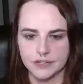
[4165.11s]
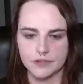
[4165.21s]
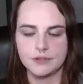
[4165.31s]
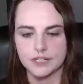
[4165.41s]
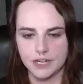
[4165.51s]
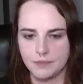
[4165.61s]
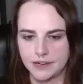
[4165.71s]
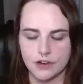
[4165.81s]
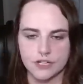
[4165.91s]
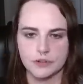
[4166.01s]
With, he was gonna come back to
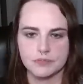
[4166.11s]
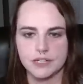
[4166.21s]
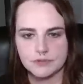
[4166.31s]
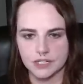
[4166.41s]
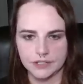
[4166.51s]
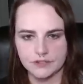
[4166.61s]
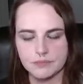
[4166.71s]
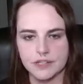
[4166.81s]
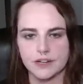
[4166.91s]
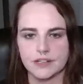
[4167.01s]
the hotel with me, and he was gonna leave with
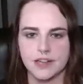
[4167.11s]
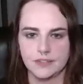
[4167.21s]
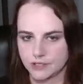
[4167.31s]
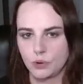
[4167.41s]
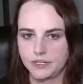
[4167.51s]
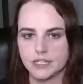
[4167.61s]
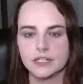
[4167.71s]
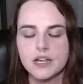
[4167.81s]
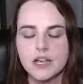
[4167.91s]
me the next day. That's what we did.